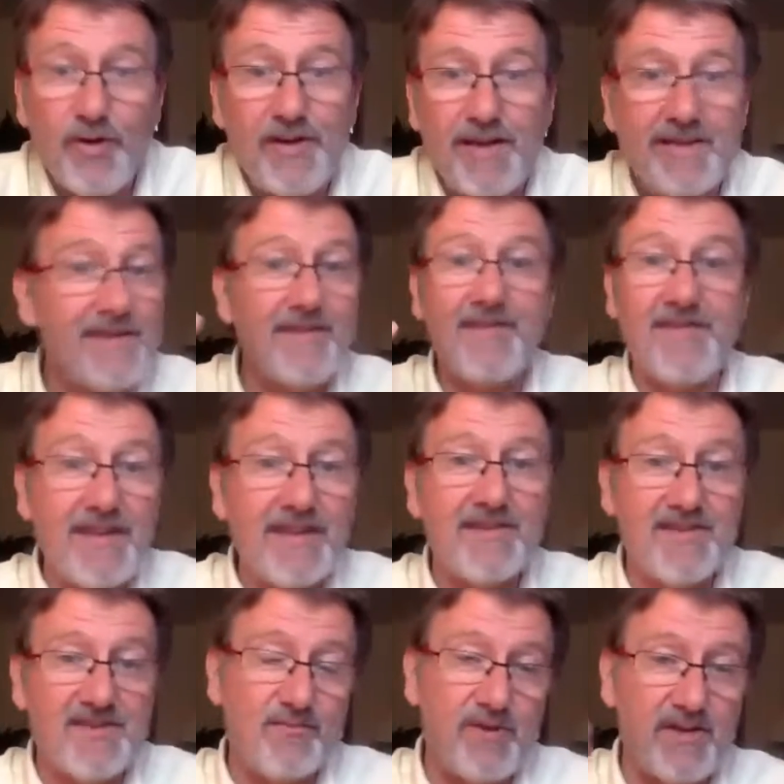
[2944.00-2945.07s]
it. I didn't think
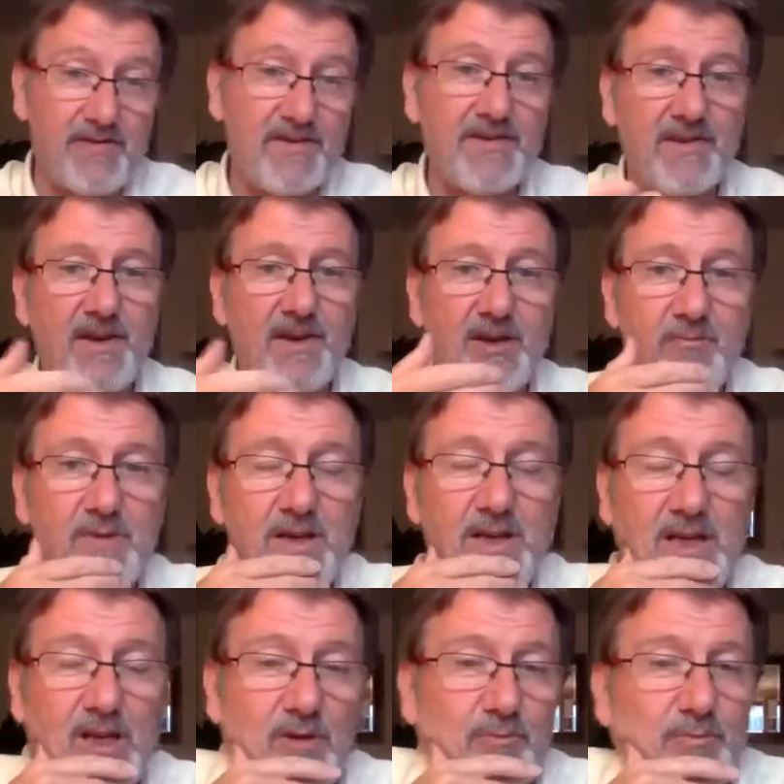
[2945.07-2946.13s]
this way at the time,
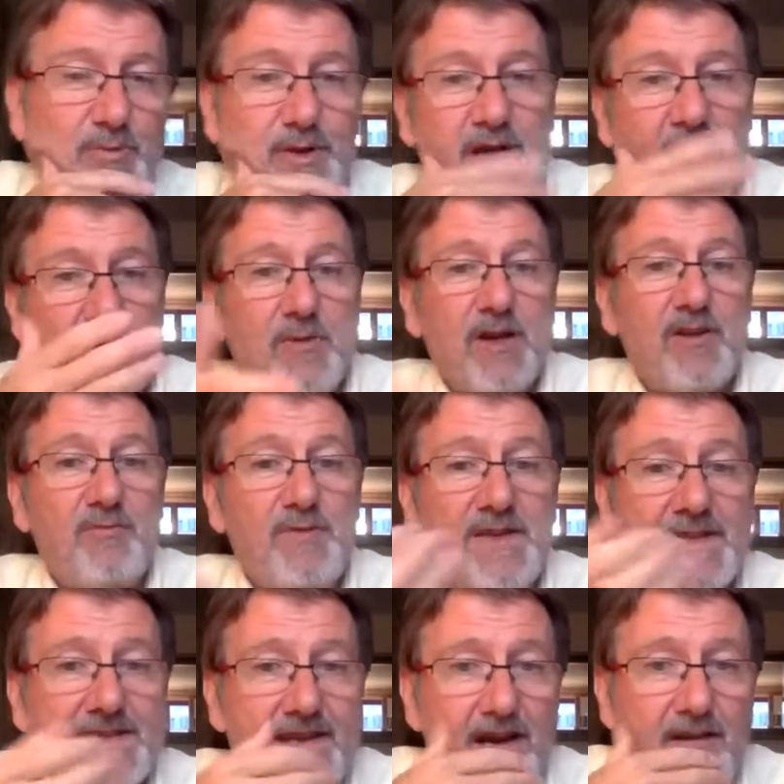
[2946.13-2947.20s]
but I might have
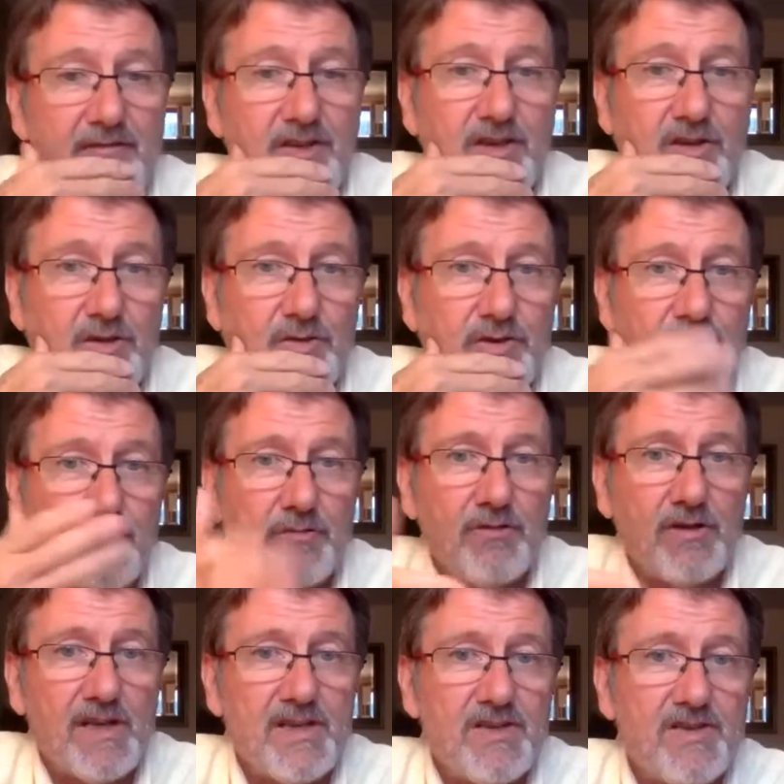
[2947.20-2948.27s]
been serving you in your
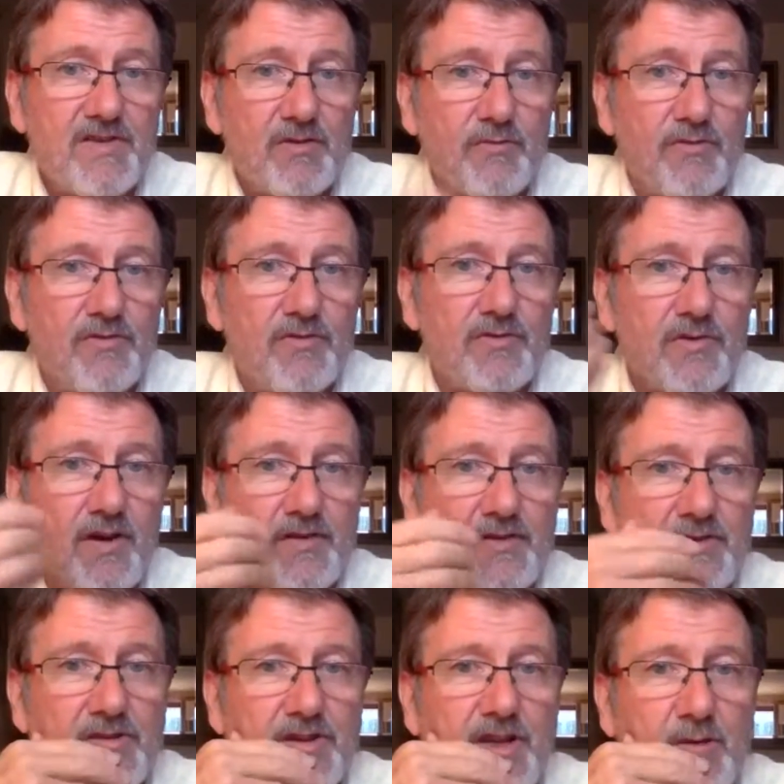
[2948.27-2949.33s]
relationship with your
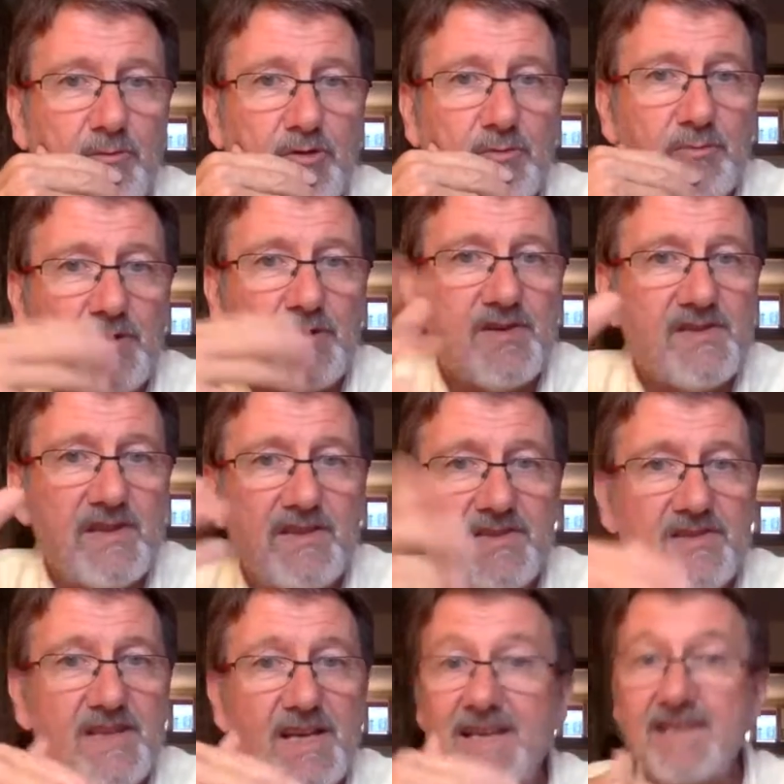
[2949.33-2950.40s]
daughter in that moment because I
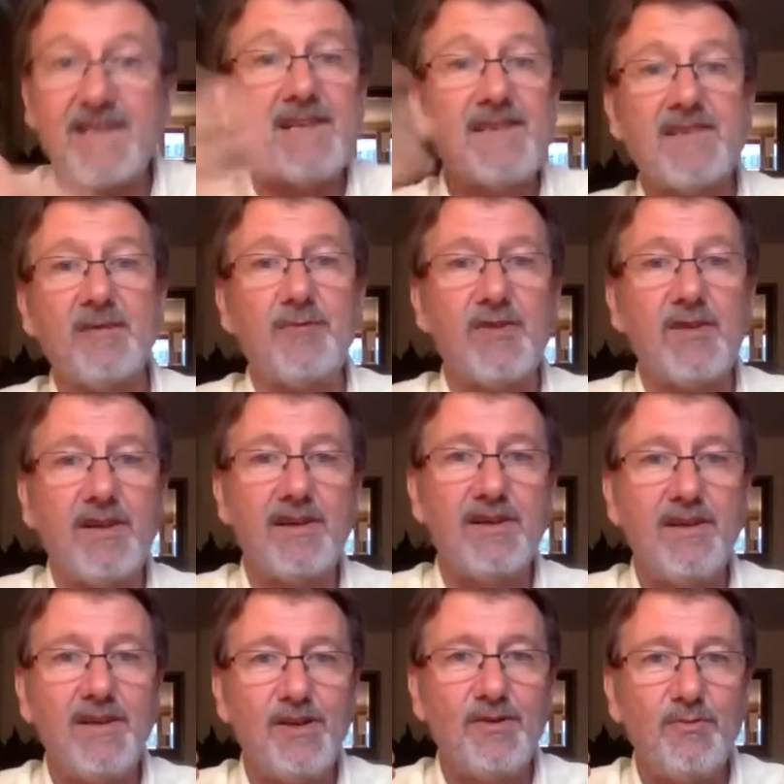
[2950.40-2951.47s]
just said something
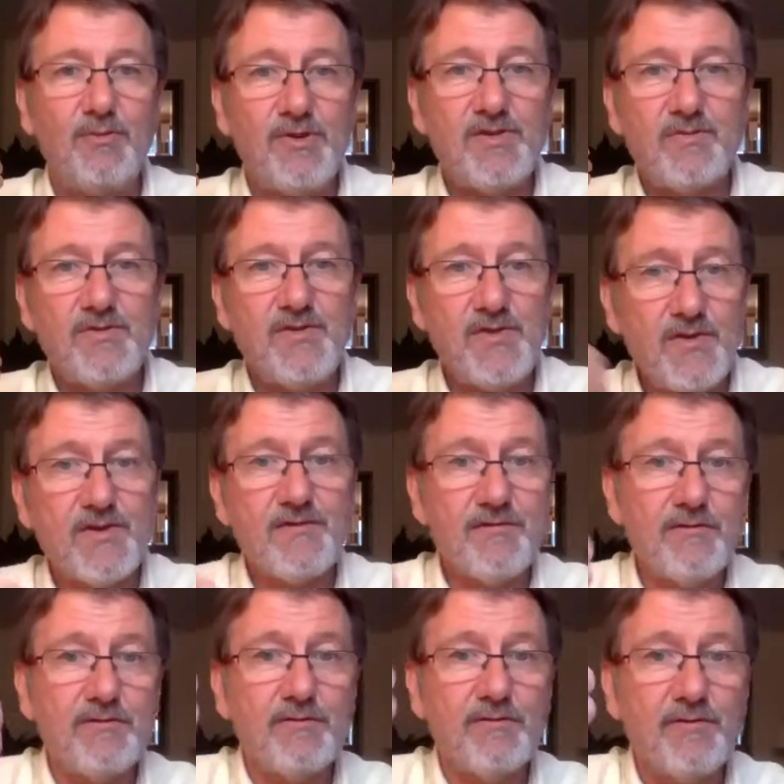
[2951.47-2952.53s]
which was
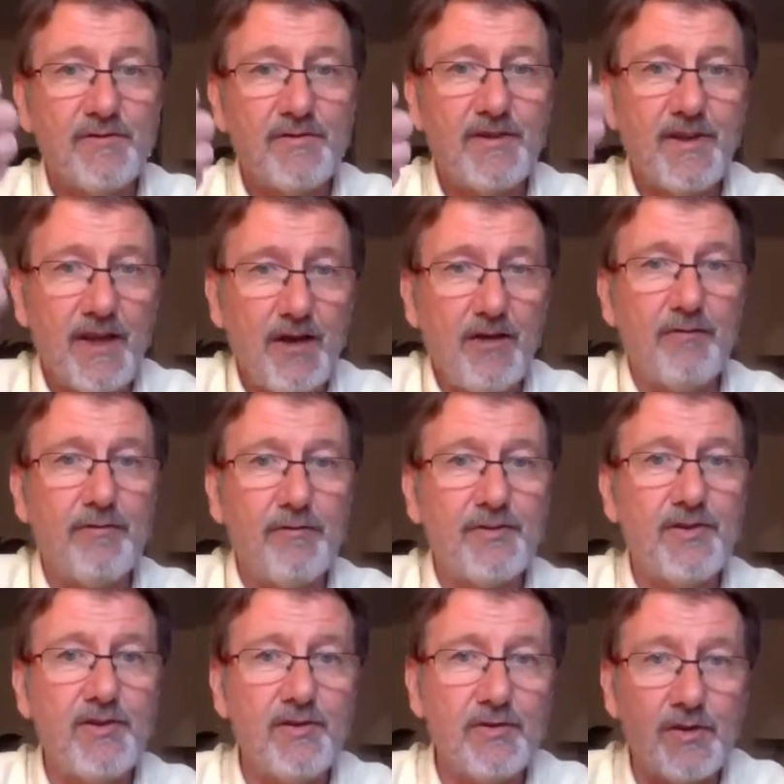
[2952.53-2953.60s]
useful and helpful
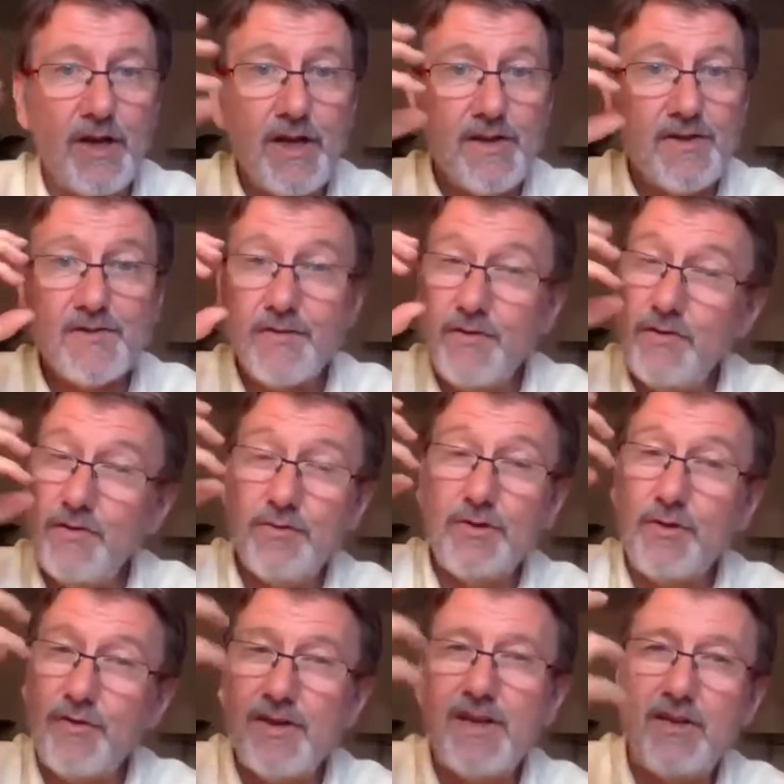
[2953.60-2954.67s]
to you. So you
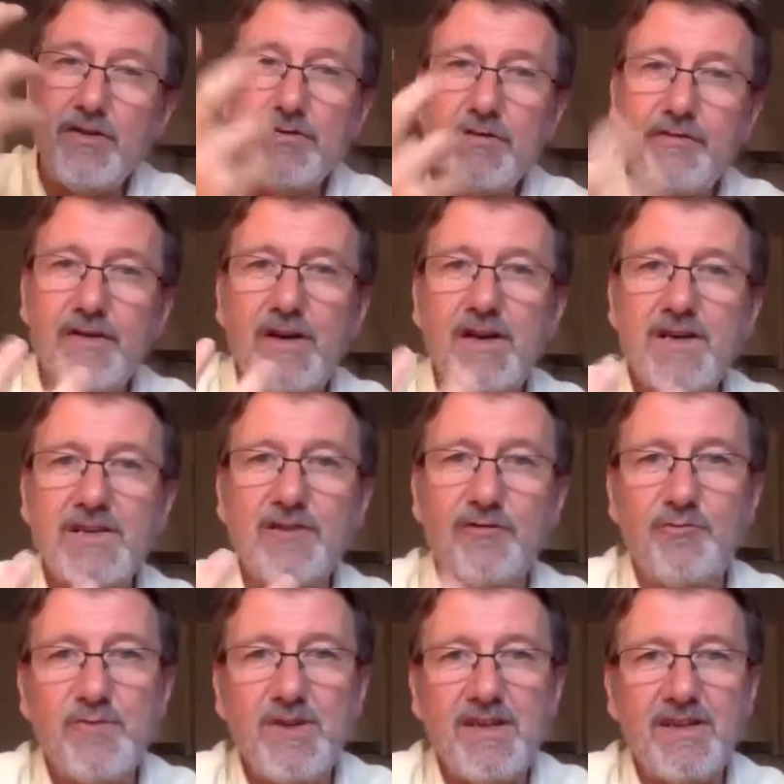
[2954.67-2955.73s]
create your version
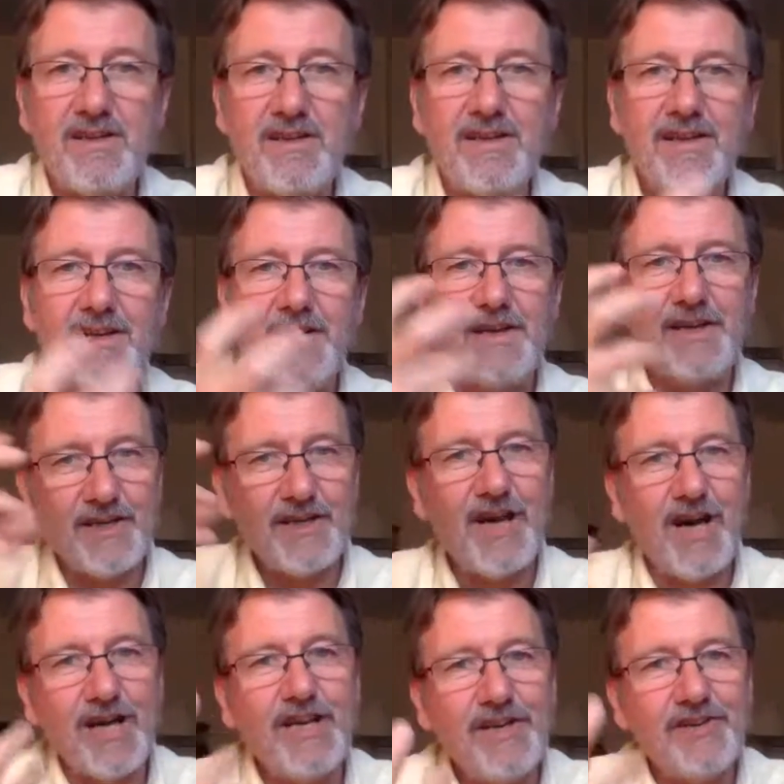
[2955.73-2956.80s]
of me in a
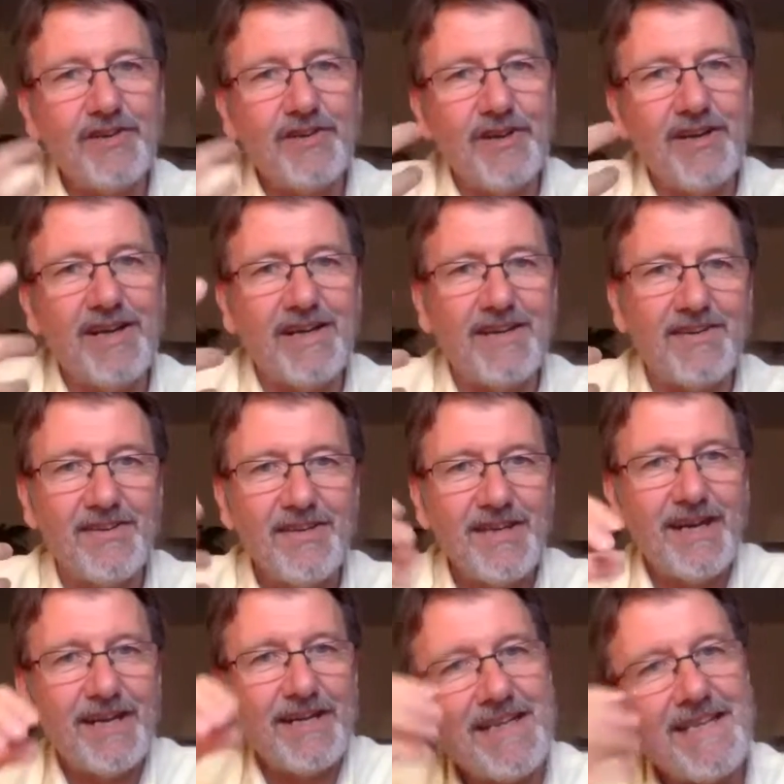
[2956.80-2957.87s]
kinder light,
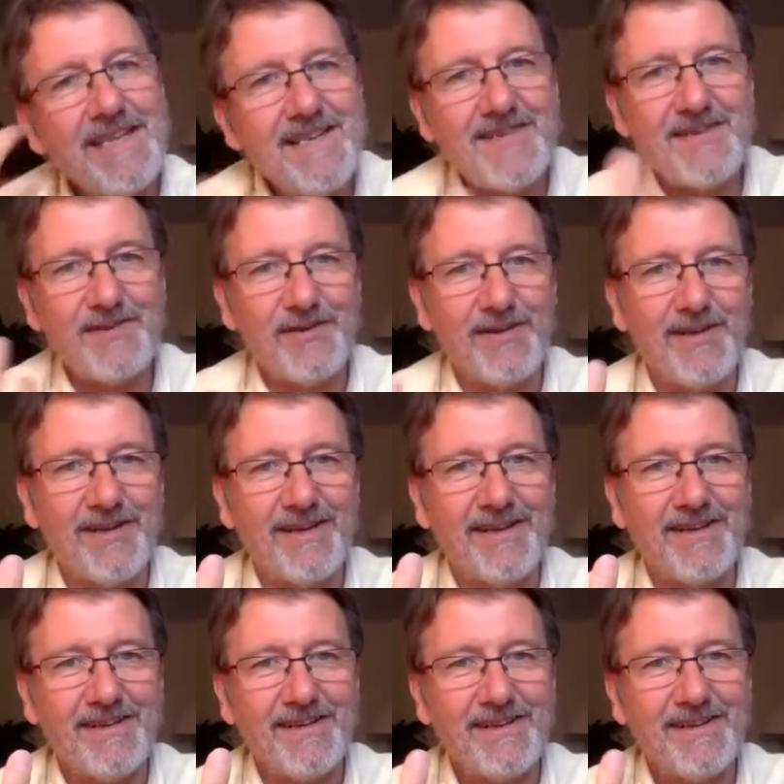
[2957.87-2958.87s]
an easier light,